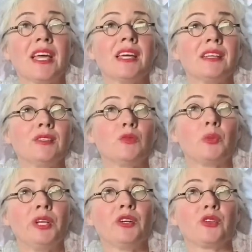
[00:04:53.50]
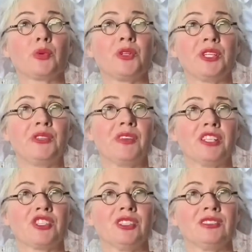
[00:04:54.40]
Today, when we hear the word
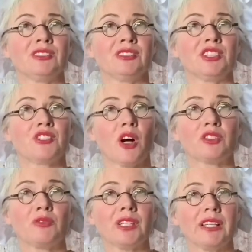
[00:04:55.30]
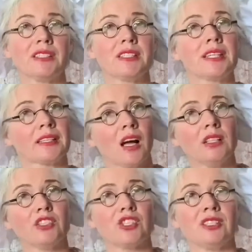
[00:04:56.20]
innovation, it's often related to
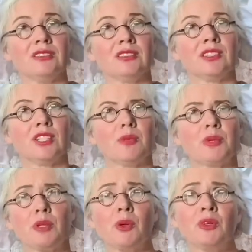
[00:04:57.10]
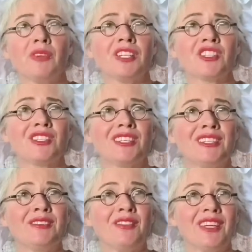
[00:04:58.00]
technology. But the motivation
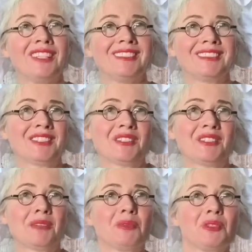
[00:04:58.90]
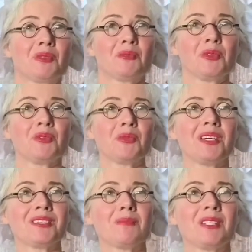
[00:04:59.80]
to innovate simply to
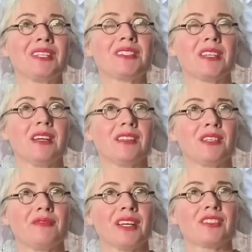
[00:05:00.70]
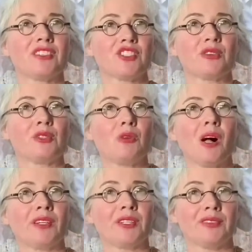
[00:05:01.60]
improve the way something is done that affects the
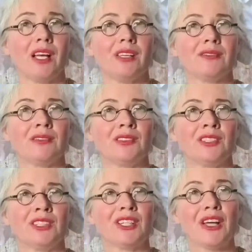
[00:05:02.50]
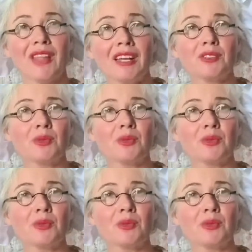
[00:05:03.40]
general quality of life. And